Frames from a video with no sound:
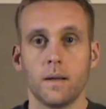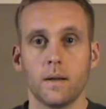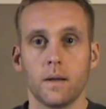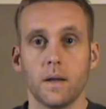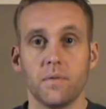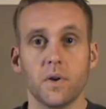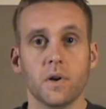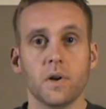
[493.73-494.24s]

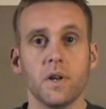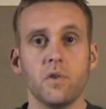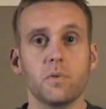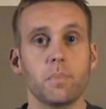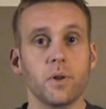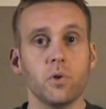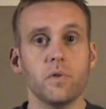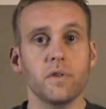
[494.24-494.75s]
If you're going to use
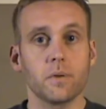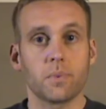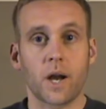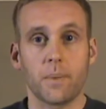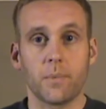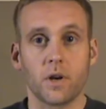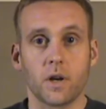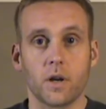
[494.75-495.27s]
blue as your
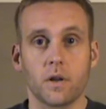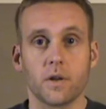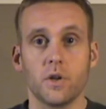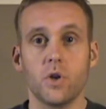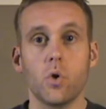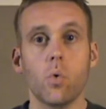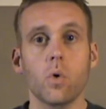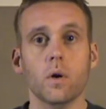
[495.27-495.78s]
primary color,
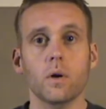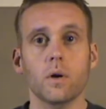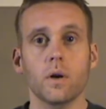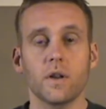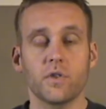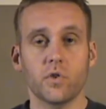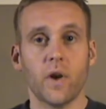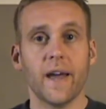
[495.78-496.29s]

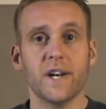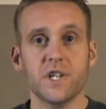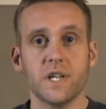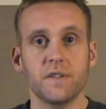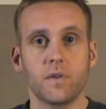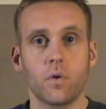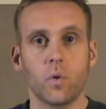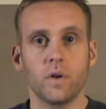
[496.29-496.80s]
your strategy
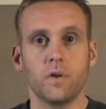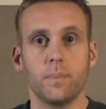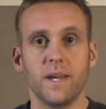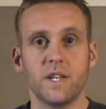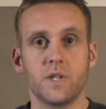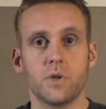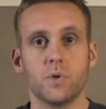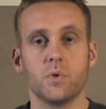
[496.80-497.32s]
is going to
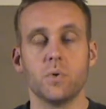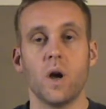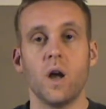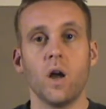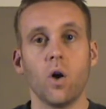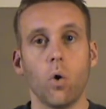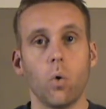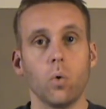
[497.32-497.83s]
be to
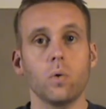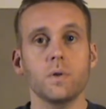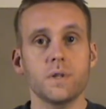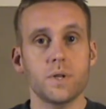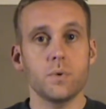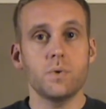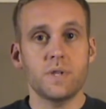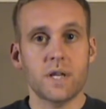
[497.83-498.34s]
hold
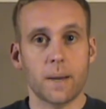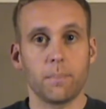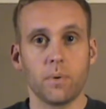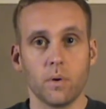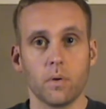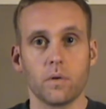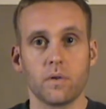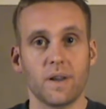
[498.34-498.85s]
2
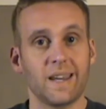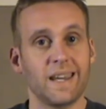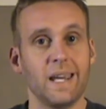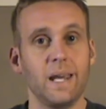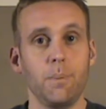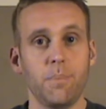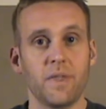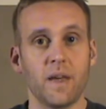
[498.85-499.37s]
temples,
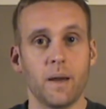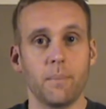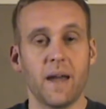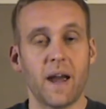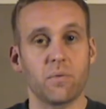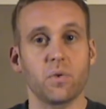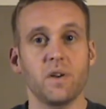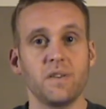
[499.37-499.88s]
keep them
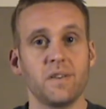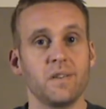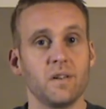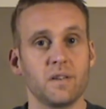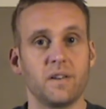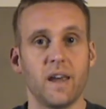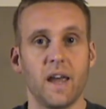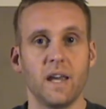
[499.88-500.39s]
every
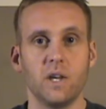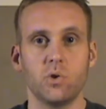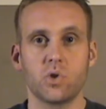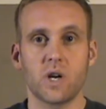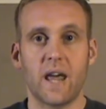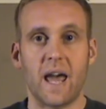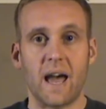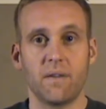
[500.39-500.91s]
single day. You
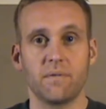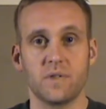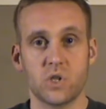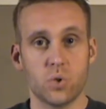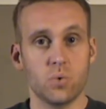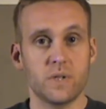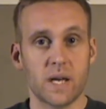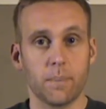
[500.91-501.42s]
should have
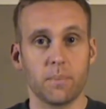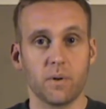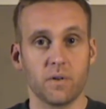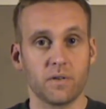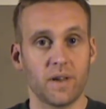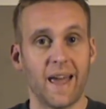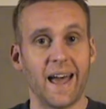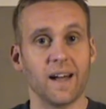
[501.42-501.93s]
2
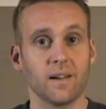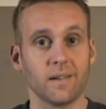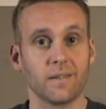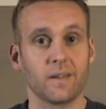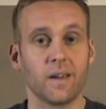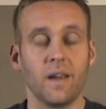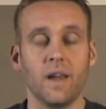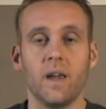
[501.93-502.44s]
temples
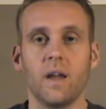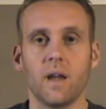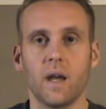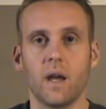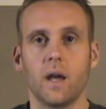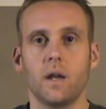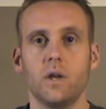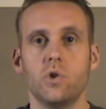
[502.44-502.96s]
held,
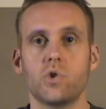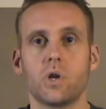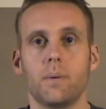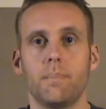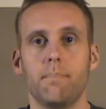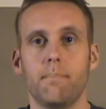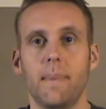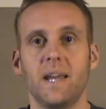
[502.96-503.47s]
and you
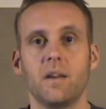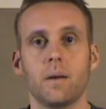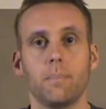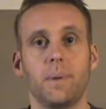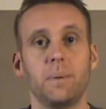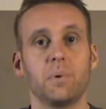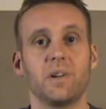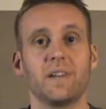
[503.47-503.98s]
should make
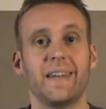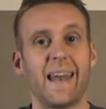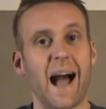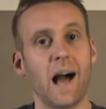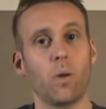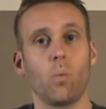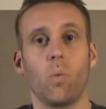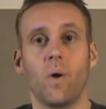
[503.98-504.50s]
people
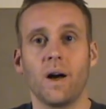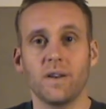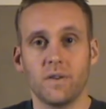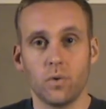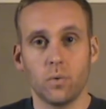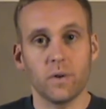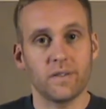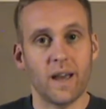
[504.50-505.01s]
not want
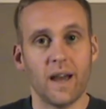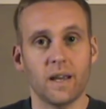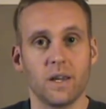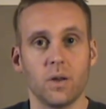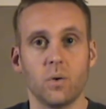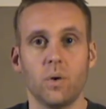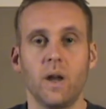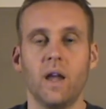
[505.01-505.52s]
to attack
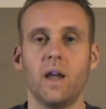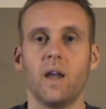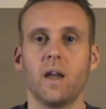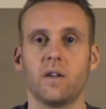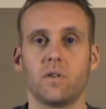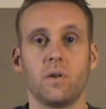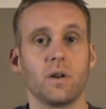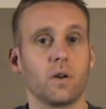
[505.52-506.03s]
you.
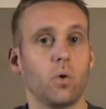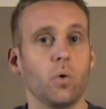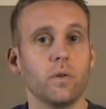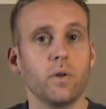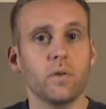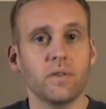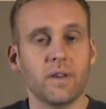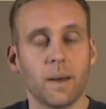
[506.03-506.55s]
So you can hold
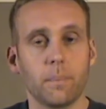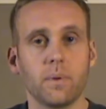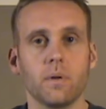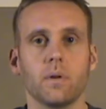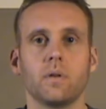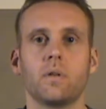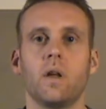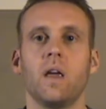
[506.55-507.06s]
those
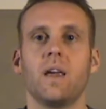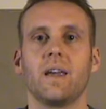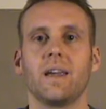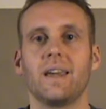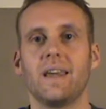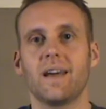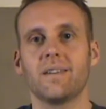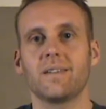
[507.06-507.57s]
temples,
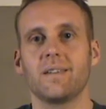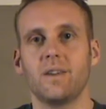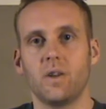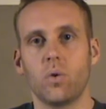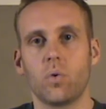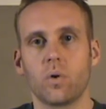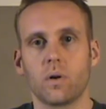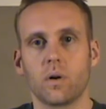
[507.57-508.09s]
get
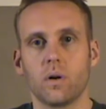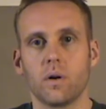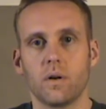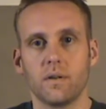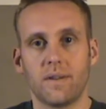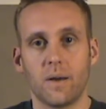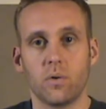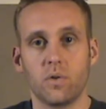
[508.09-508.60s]

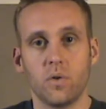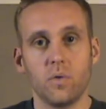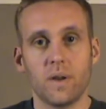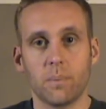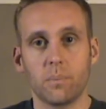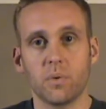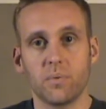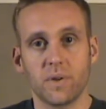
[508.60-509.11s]
your 2
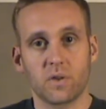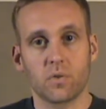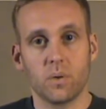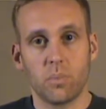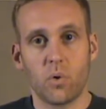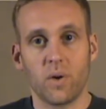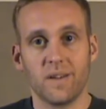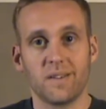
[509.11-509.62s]
temple victory
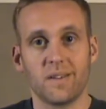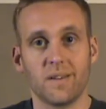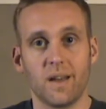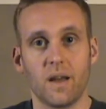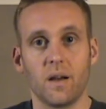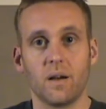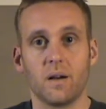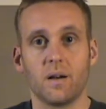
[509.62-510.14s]
points
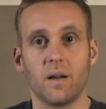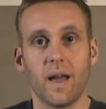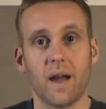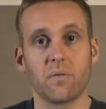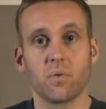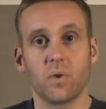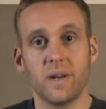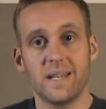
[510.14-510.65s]

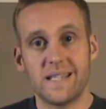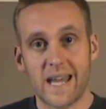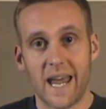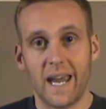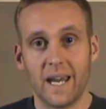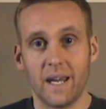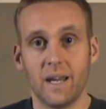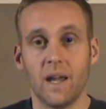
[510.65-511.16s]
every
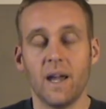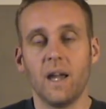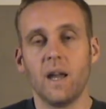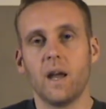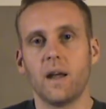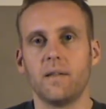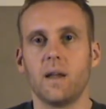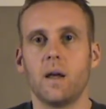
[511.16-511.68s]
day,
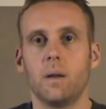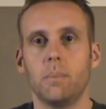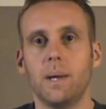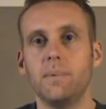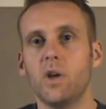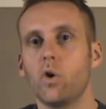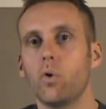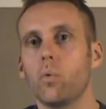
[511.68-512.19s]
and then
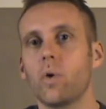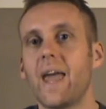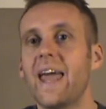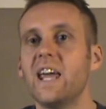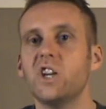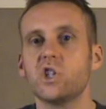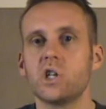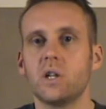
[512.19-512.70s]
maybe you'll
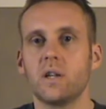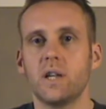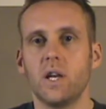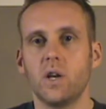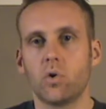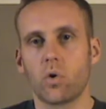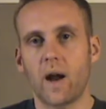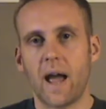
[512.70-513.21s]
occasionally
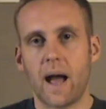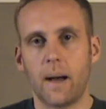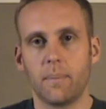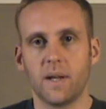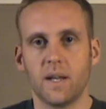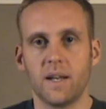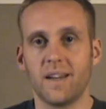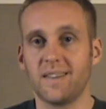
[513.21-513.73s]

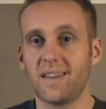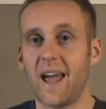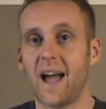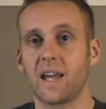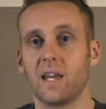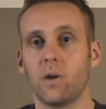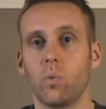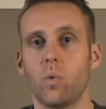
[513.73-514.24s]
grab an
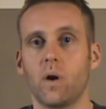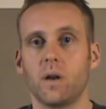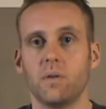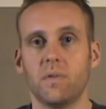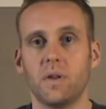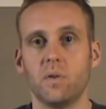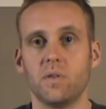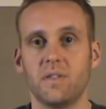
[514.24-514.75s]
attacking one
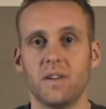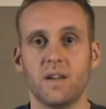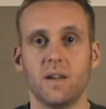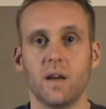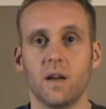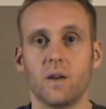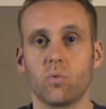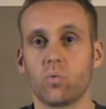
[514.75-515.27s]
if you
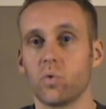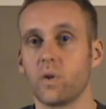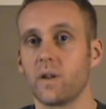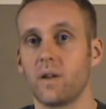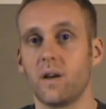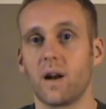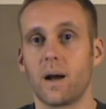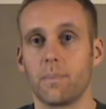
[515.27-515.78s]
see a
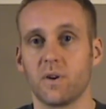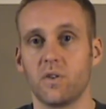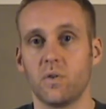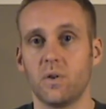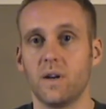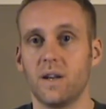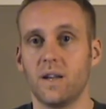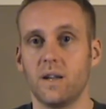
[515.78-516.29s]
really good
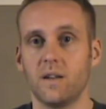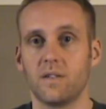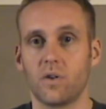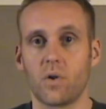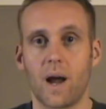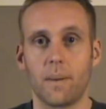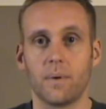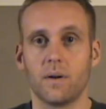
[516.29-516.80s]
opportunity to
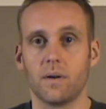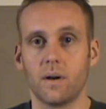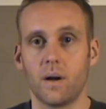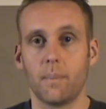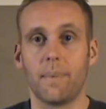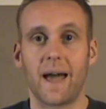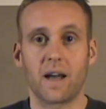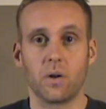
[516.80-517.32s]
grab
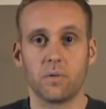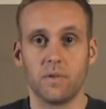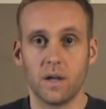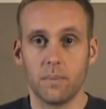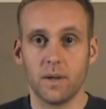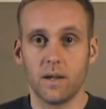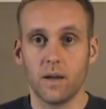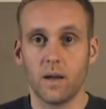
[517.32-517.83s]
a battle
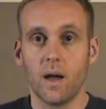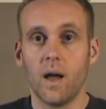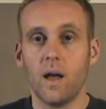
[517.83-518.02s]
VP.